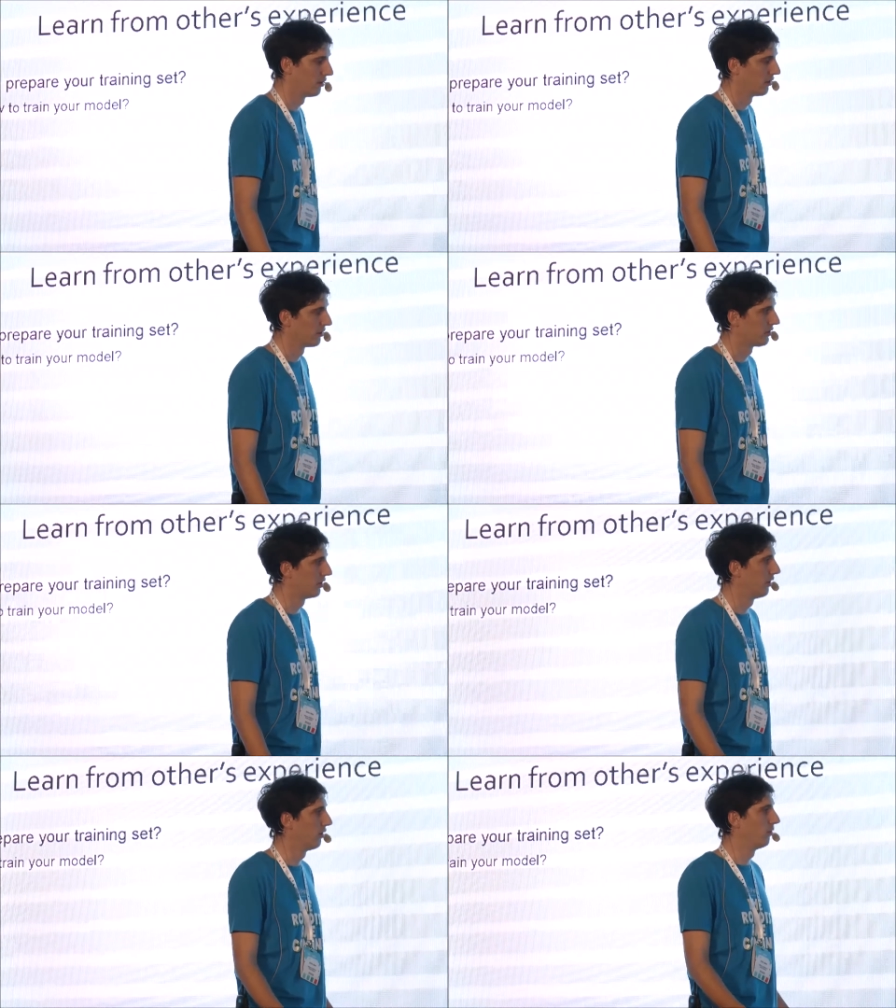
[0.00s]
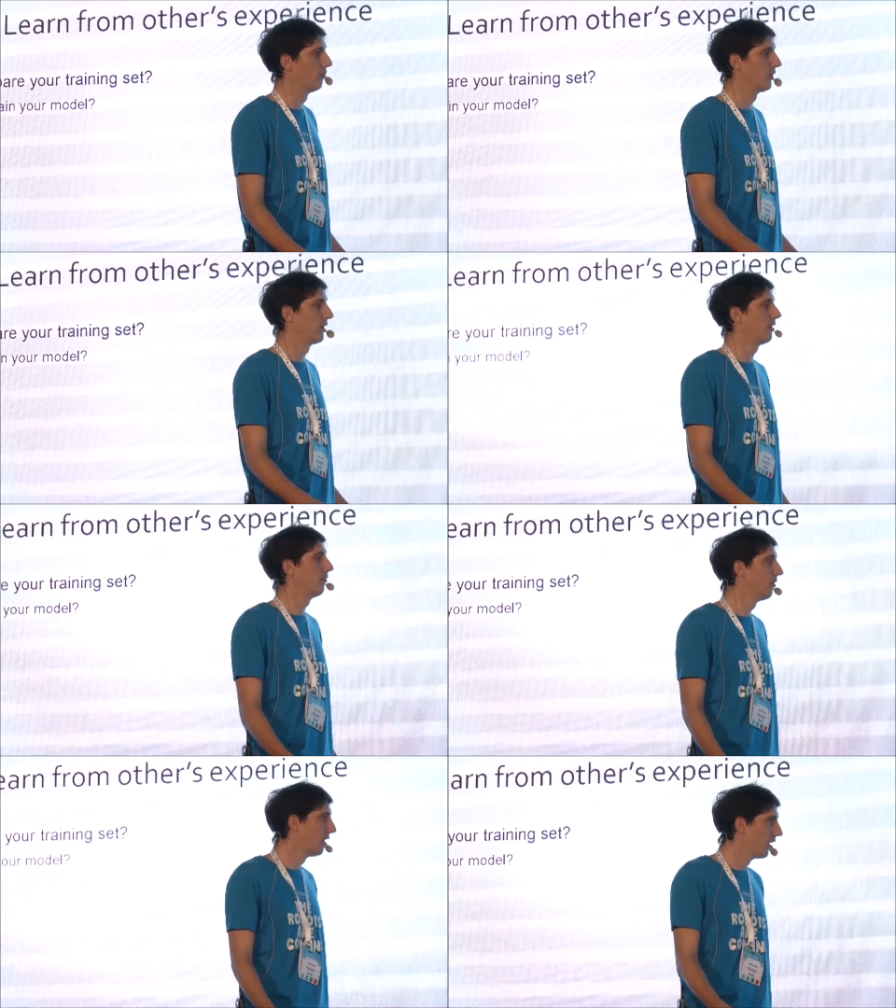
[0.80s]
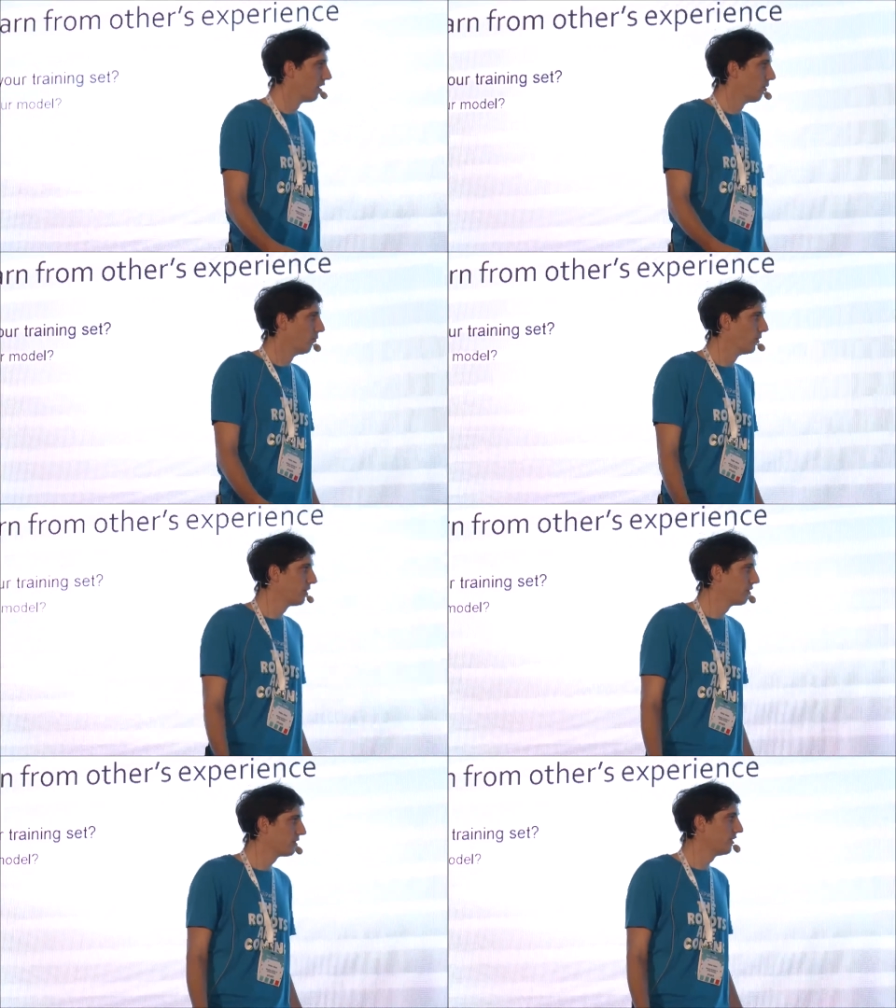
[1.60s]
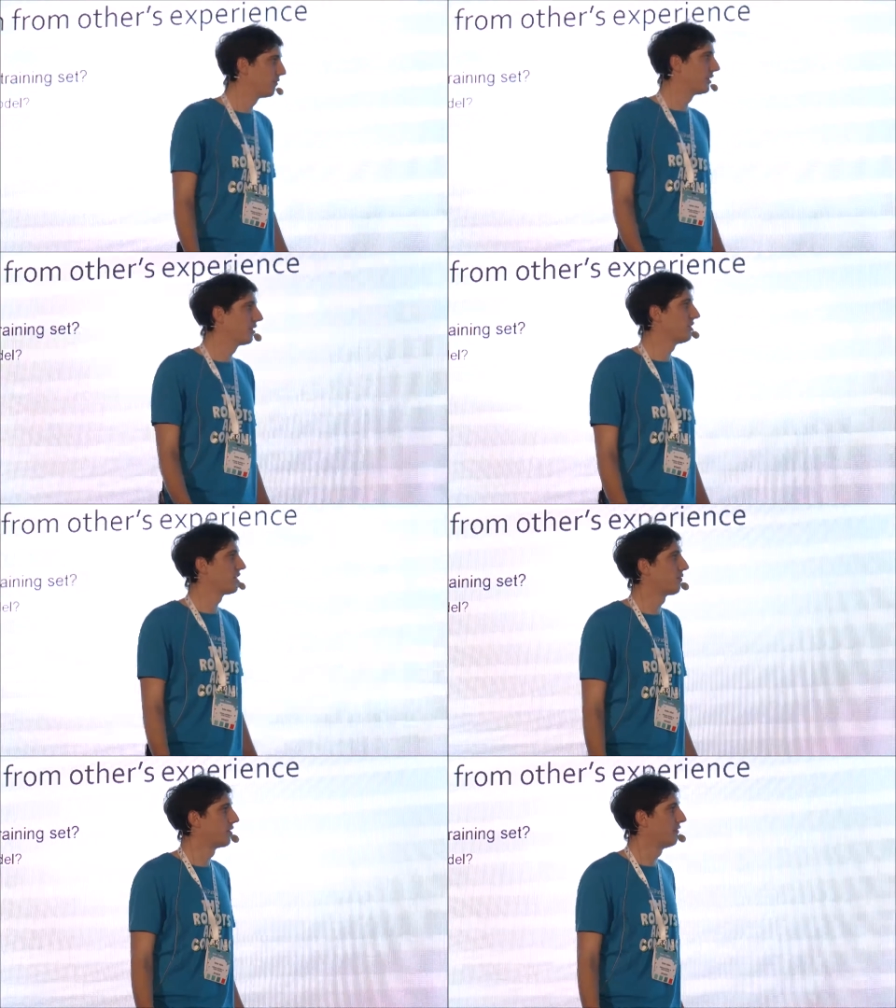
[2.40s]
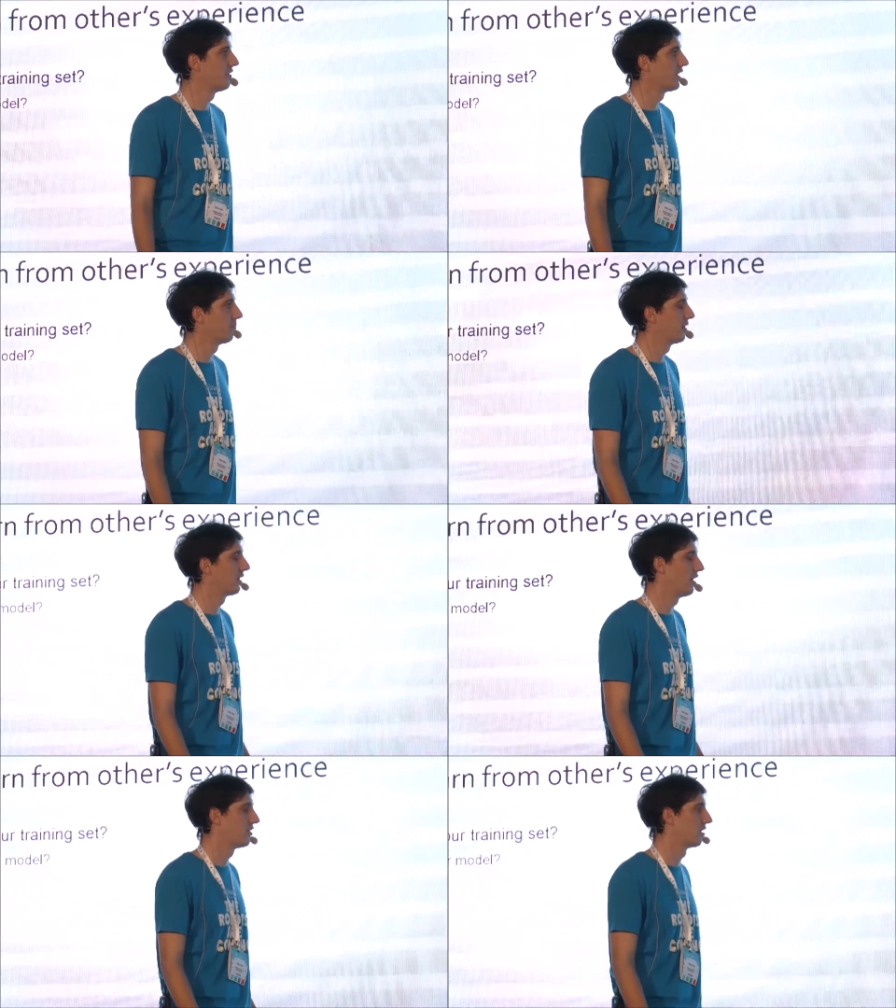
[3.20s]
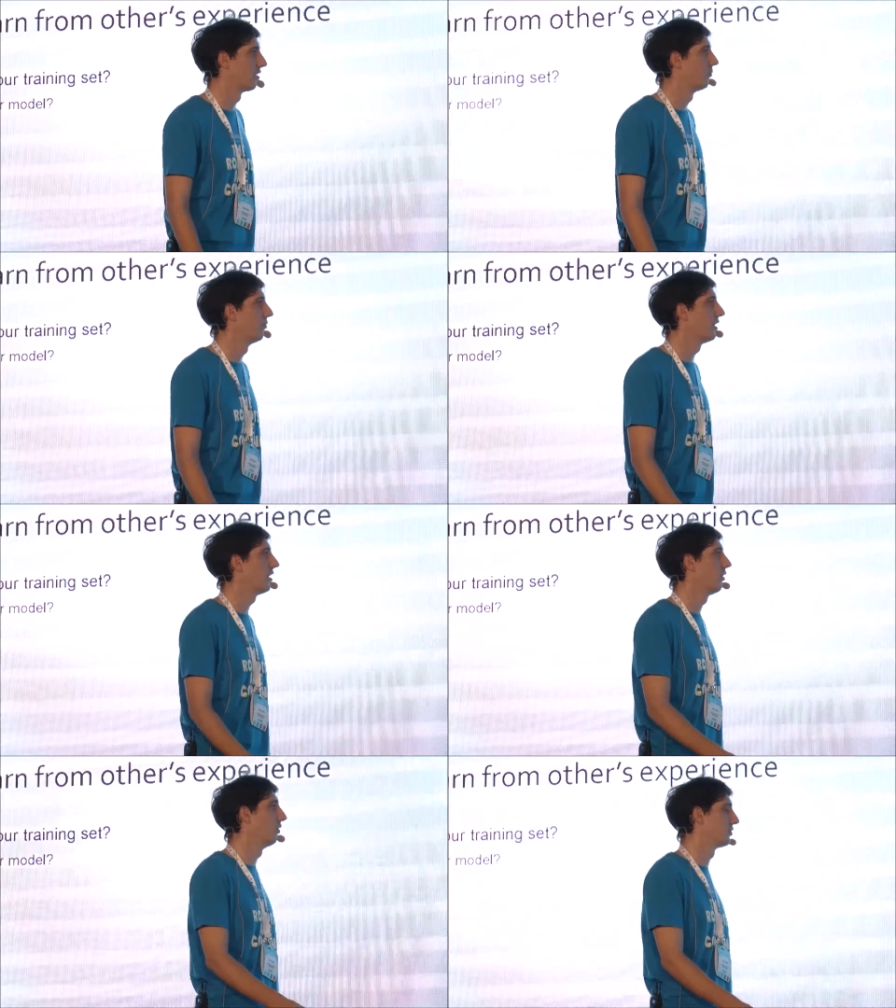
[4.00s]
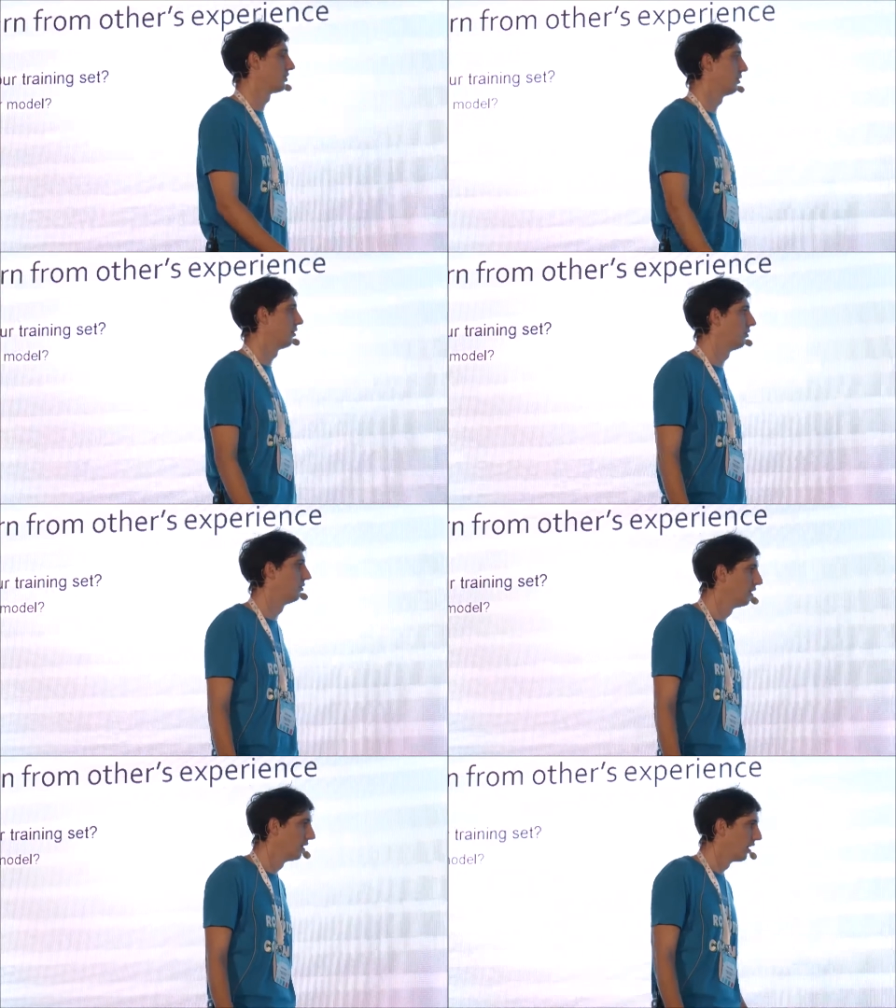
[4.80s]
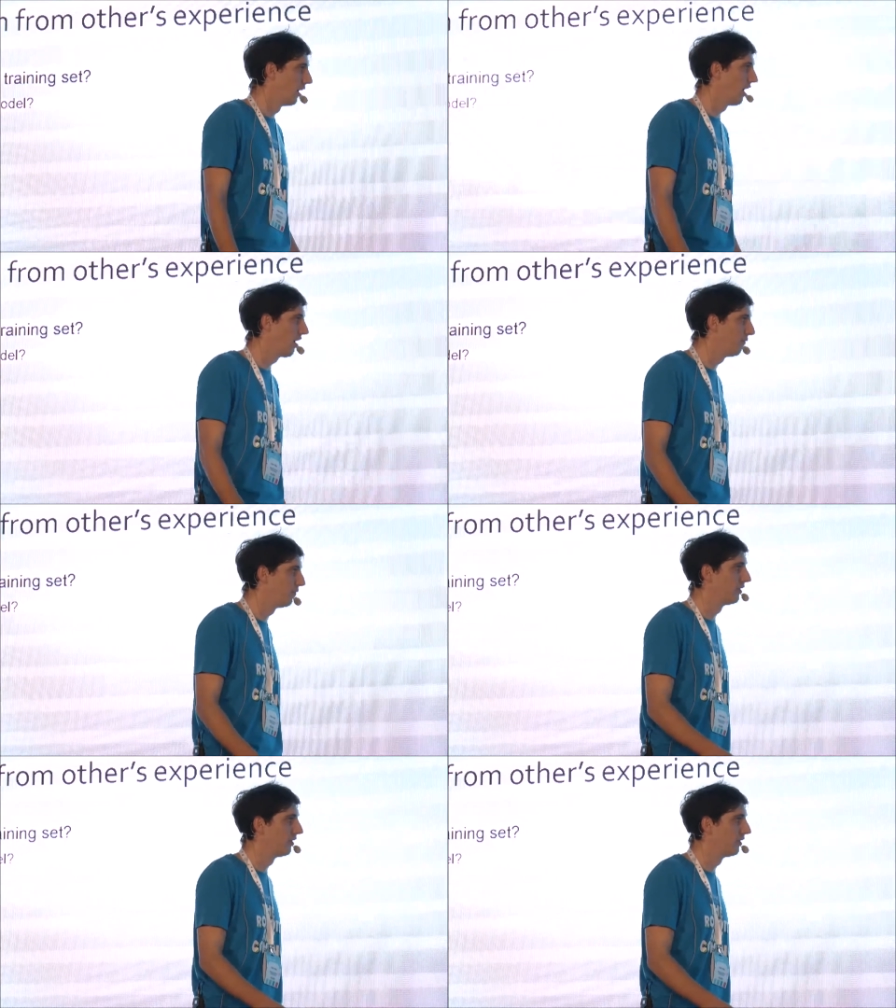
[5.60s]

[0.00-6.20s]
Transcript: So we use different images from different applications. We also have